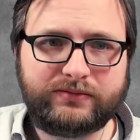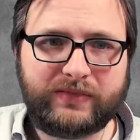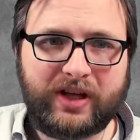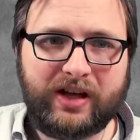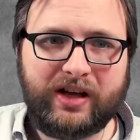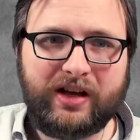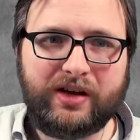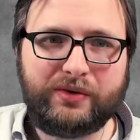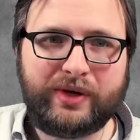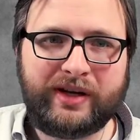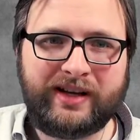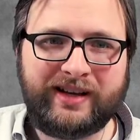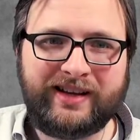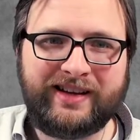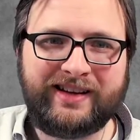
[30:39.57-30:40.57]
oh,
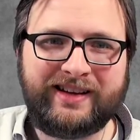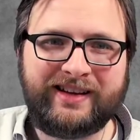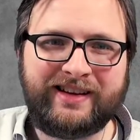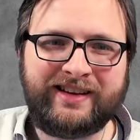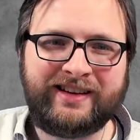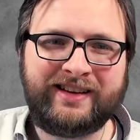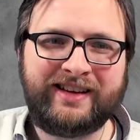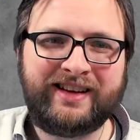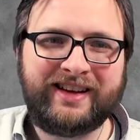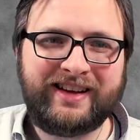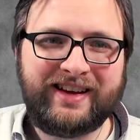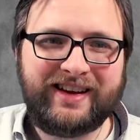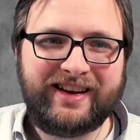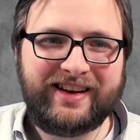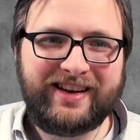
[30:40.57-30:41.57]

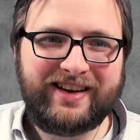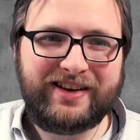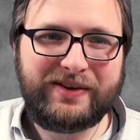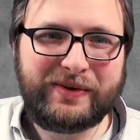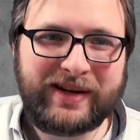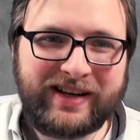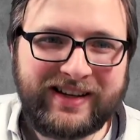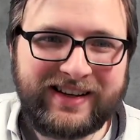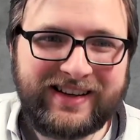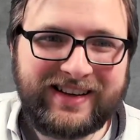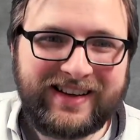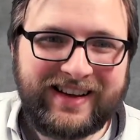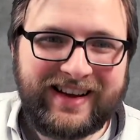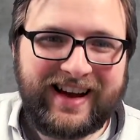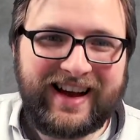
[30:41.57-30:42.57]
oh,
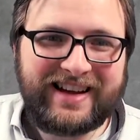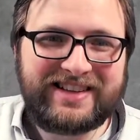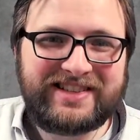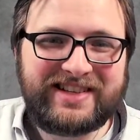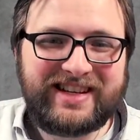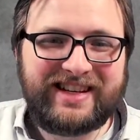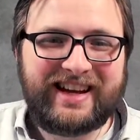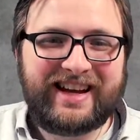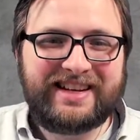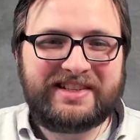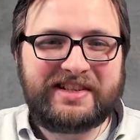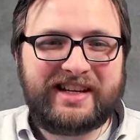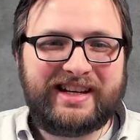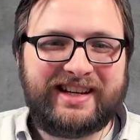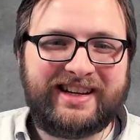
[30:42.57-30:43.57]
I see, I
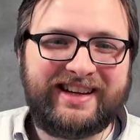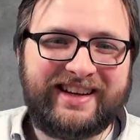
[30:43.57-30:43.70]
see.